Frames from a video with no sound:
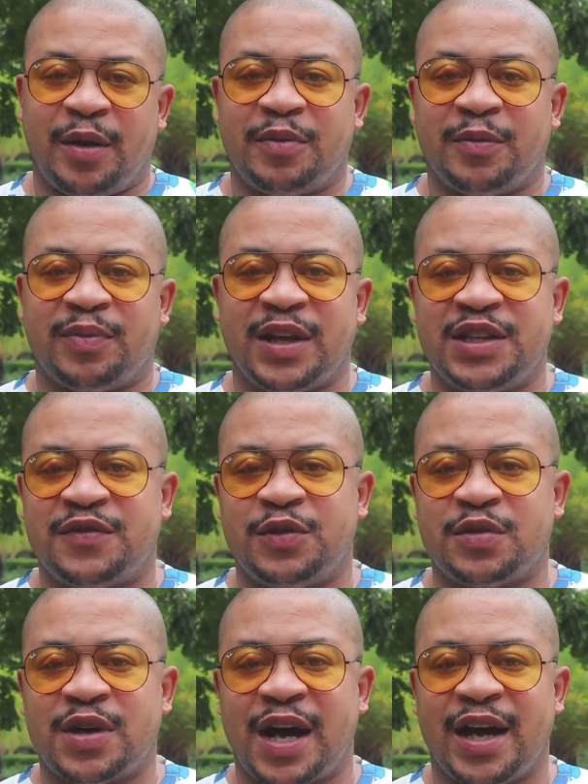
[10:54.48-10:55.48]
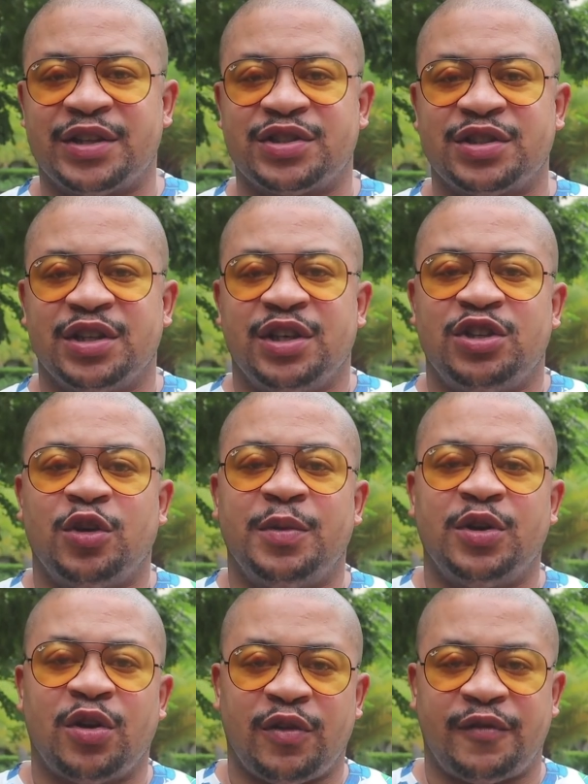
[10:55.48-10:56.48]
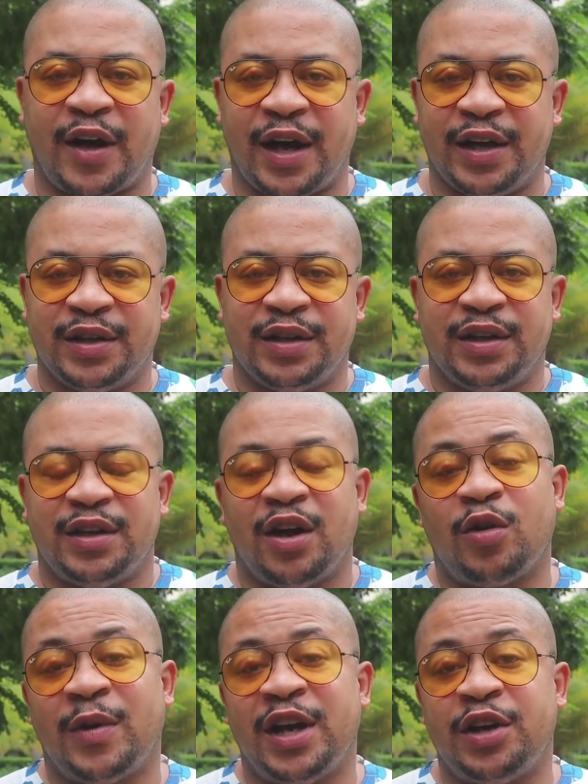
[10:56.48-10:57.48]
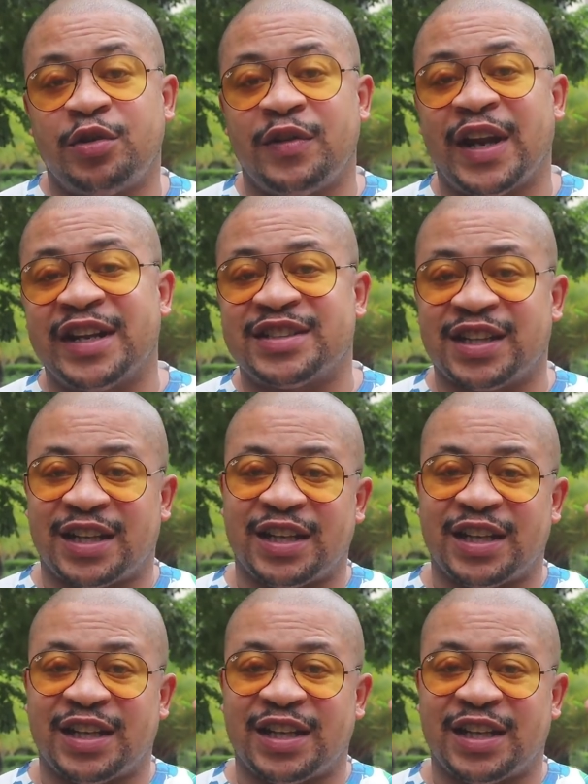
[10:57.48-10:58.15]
put up in place for you guys, you'll be notified. Now, the way to do that is to